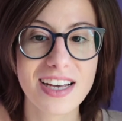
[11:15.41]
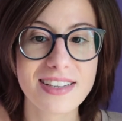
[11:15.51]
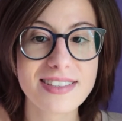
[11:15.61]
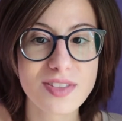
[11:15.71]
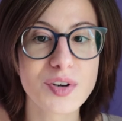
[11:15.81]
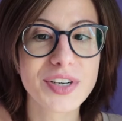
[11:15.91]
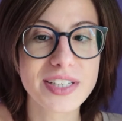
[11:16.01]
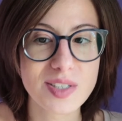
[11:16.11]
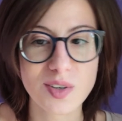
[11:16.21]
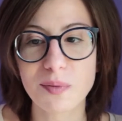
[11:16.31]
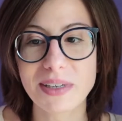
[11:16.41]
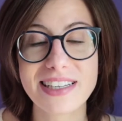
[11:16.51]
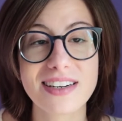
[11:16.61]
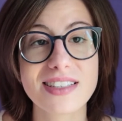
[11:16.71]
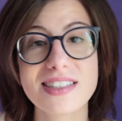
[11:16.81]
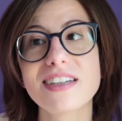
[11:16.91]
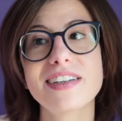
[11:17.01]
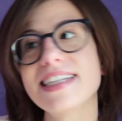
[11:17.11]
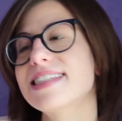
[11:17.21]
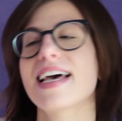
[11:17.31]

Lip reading: this third installment in the series,